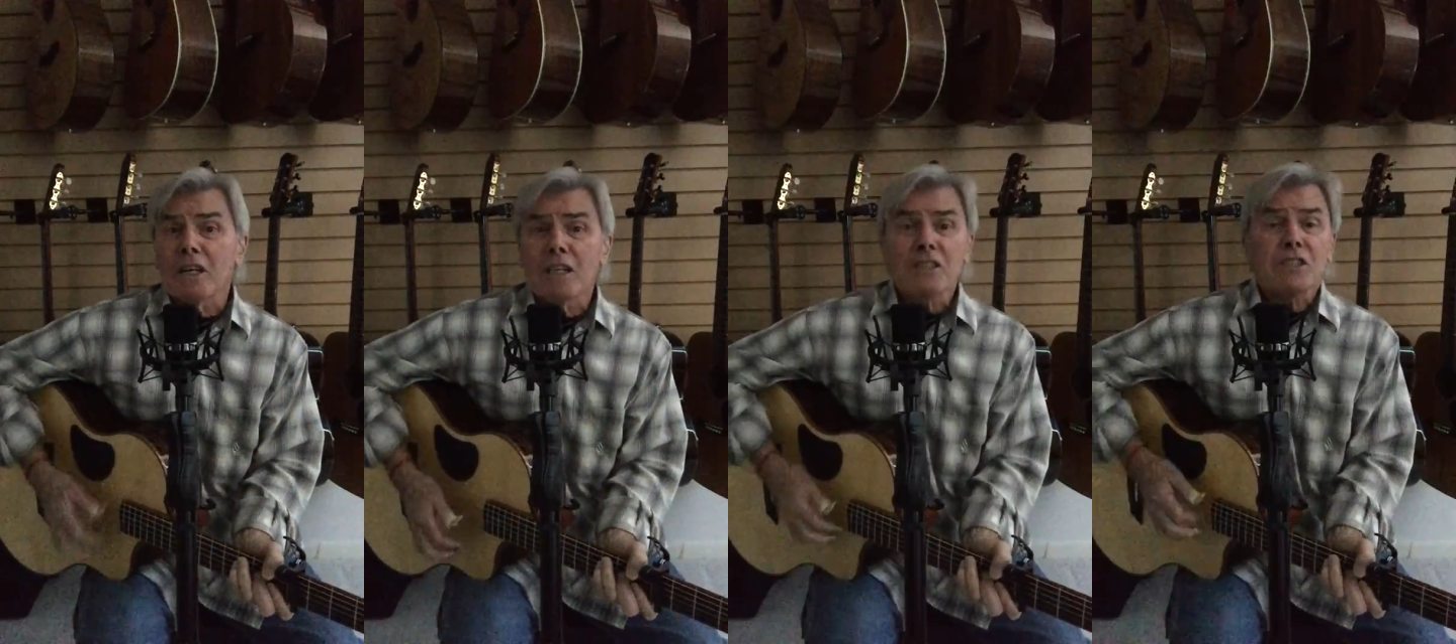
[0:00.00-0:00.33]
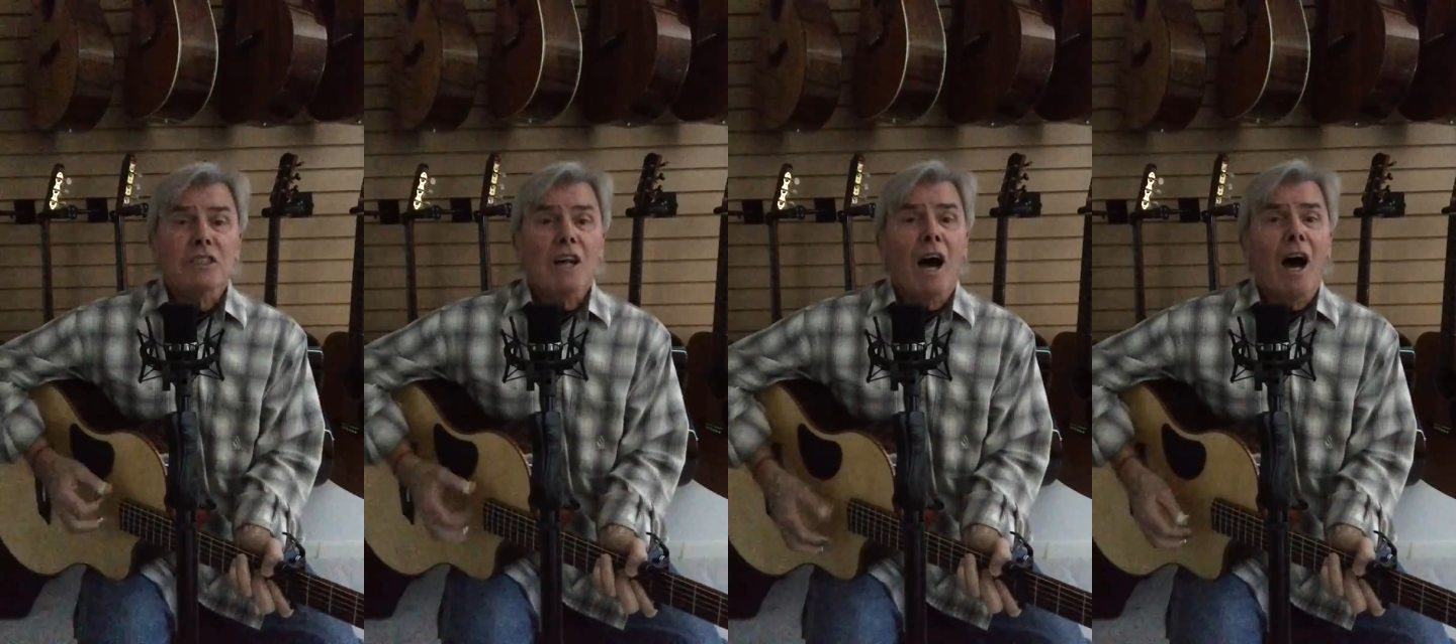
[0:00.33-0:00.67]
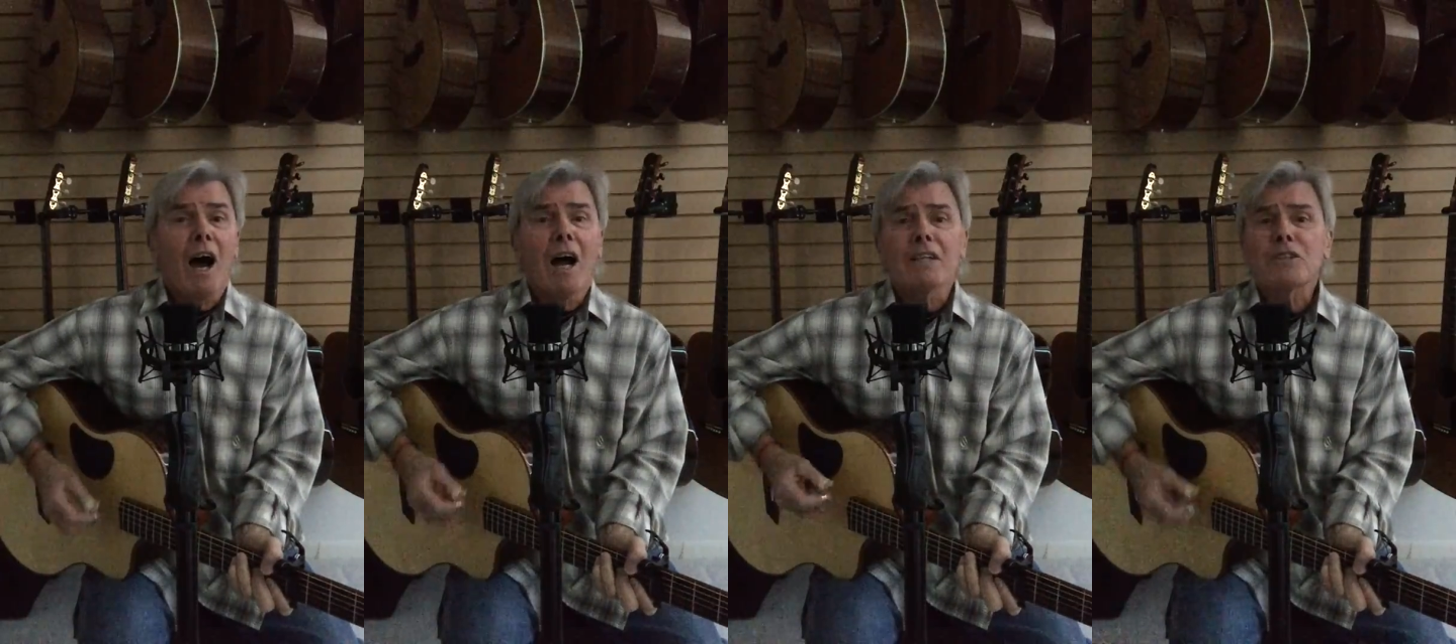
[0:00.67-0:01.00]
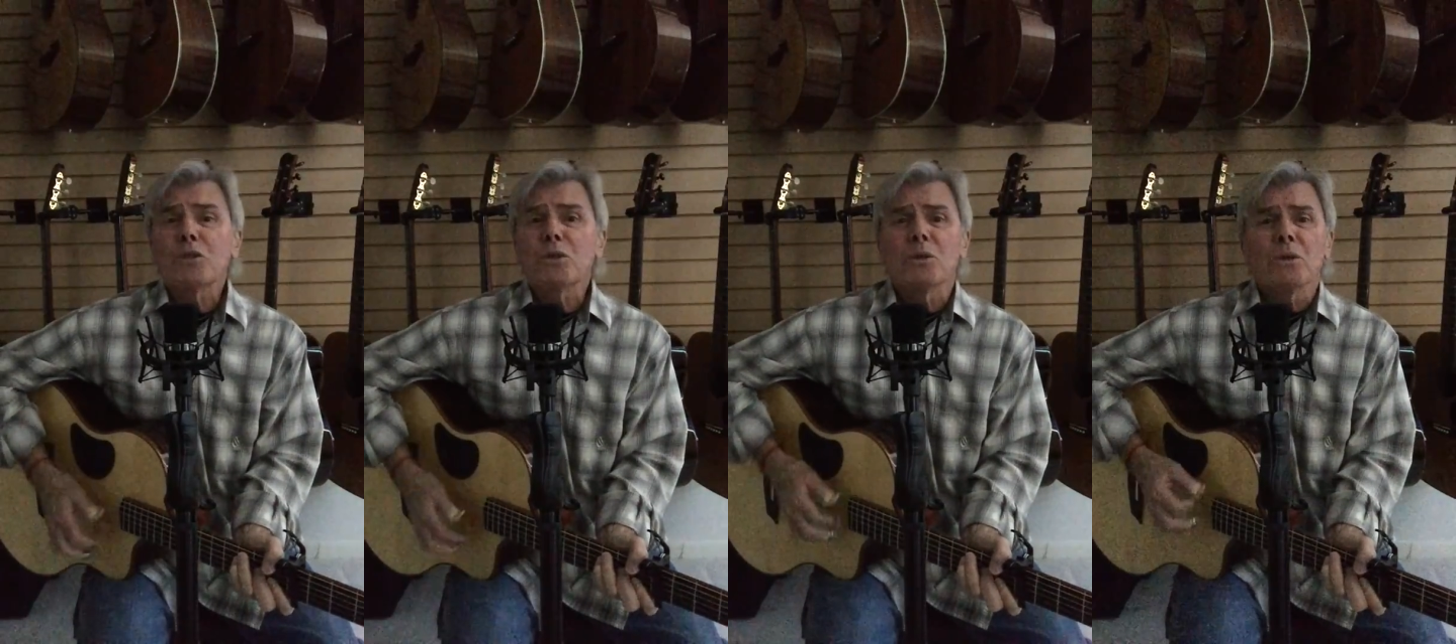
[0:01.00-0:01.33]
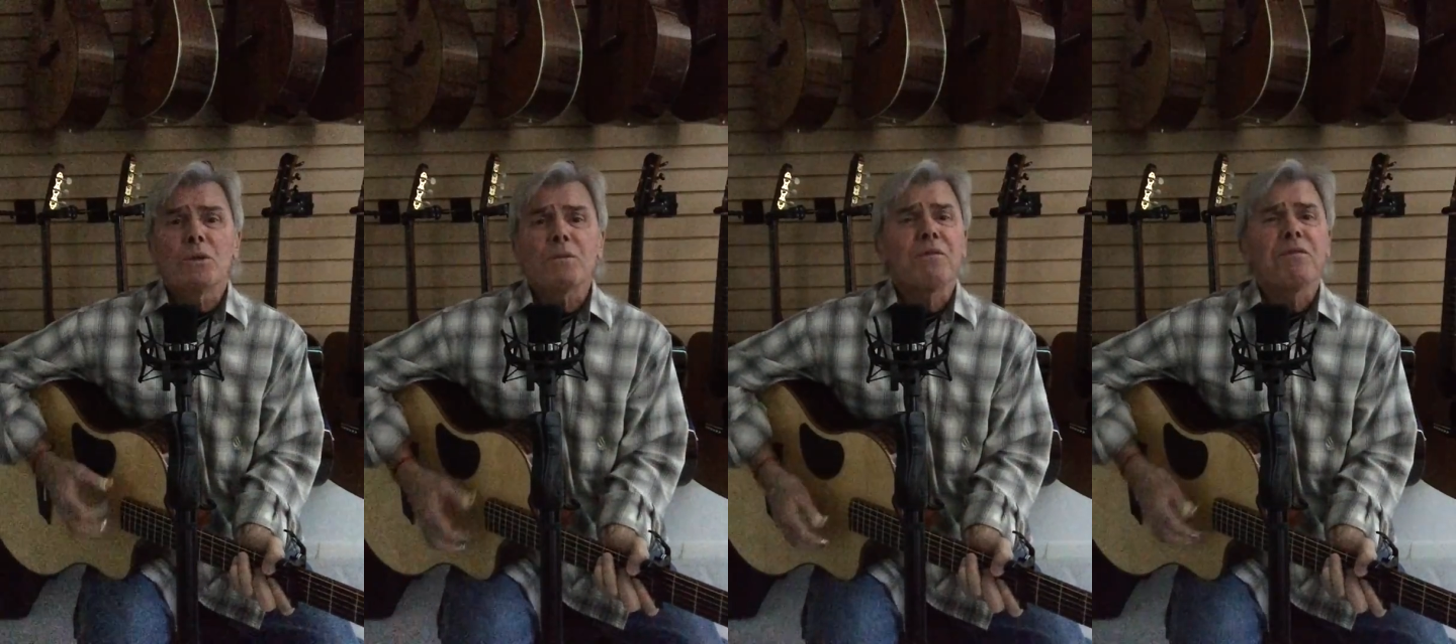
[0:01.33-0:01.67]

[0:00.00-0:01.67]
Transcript: a star too